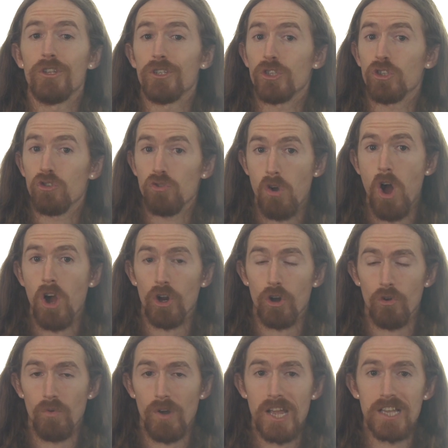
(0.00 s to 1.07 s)
the
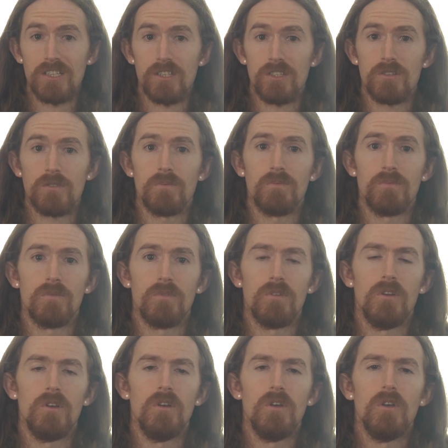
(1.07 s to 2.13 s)
stronger race.
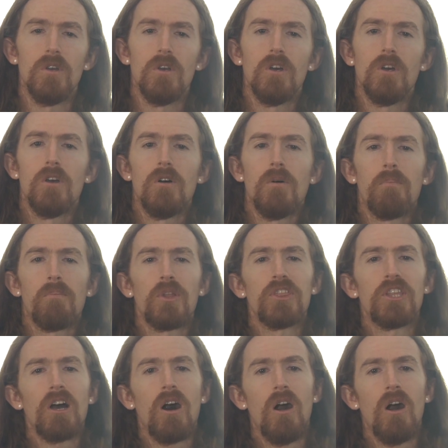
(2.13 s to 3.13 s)
But the